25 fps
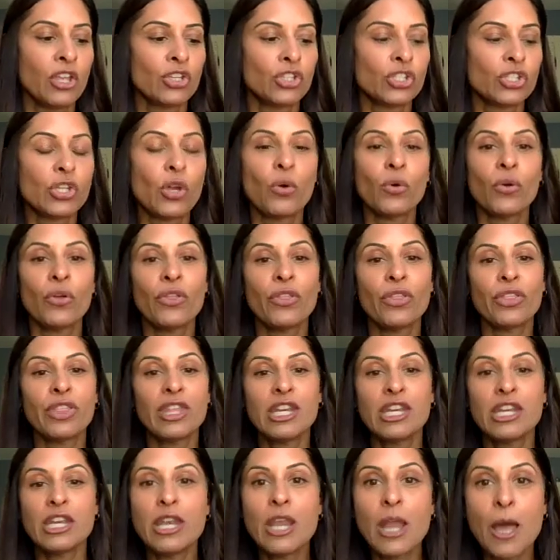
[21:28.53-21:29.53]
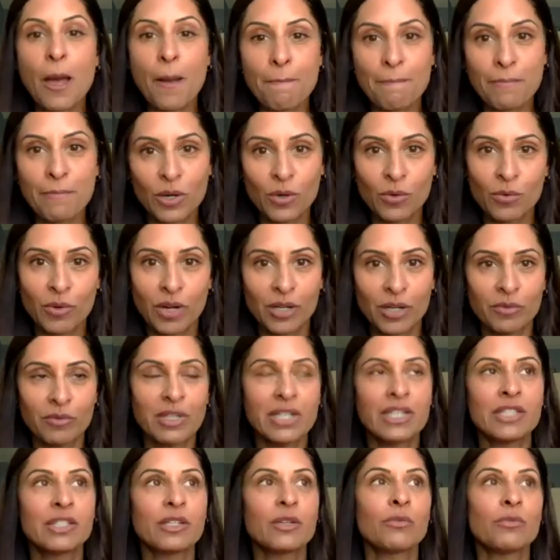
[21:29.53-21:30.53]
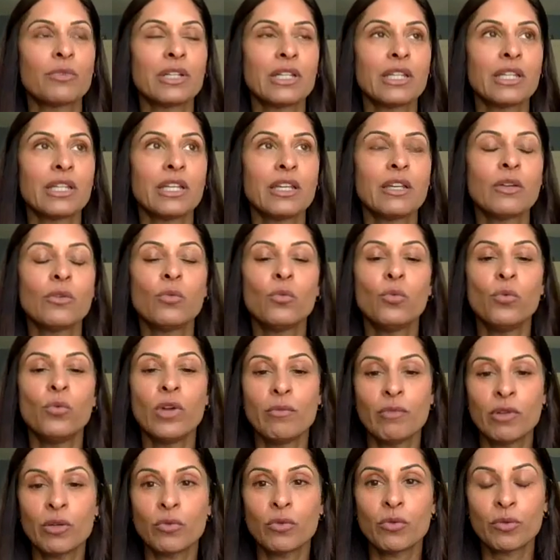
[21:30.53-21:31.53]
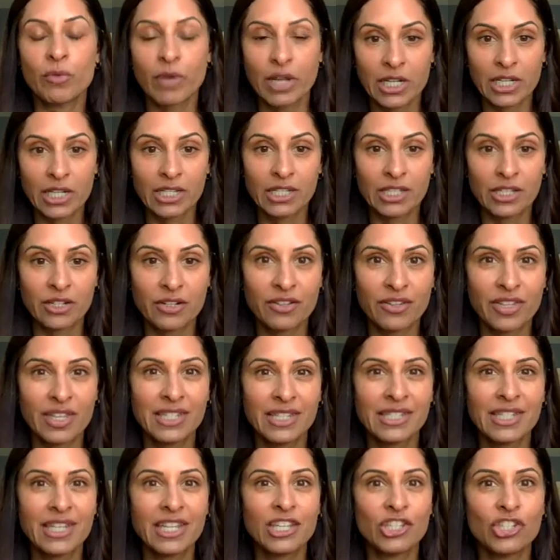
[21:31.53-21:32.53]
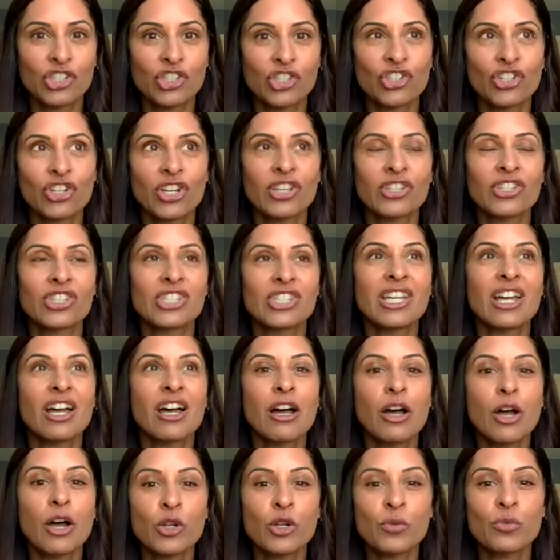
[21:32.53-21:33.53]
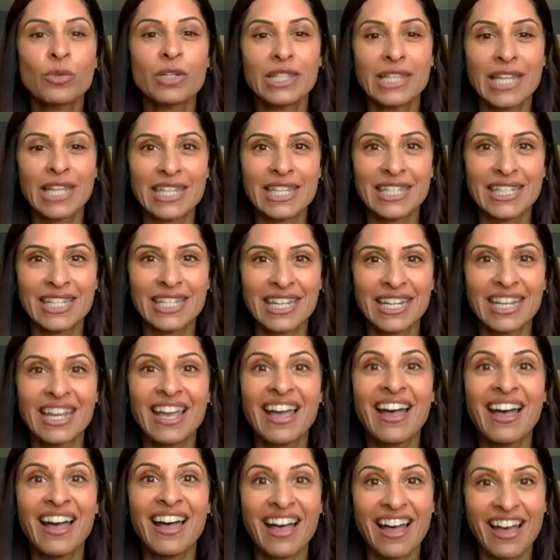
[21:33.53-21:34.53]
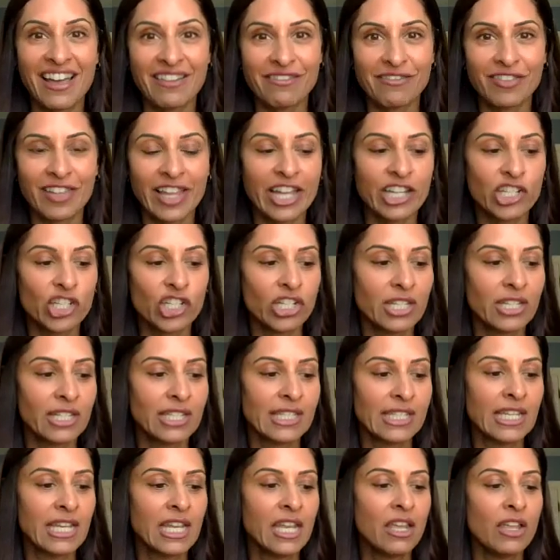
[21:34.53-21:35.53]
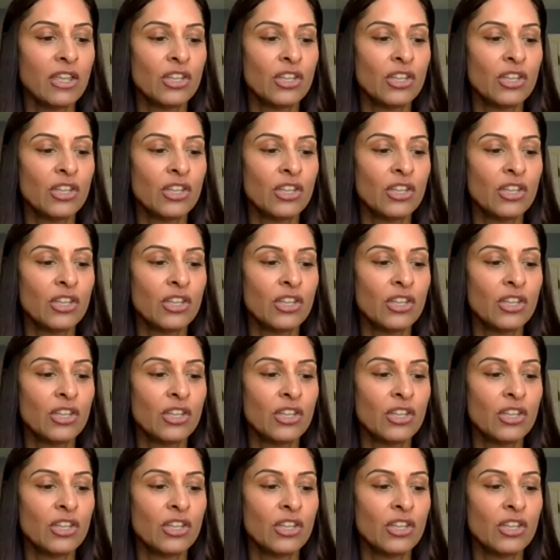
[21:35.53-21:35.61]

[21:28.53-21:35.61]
So, the number one reason really women would want to consider this is just unrelenting hot flashes.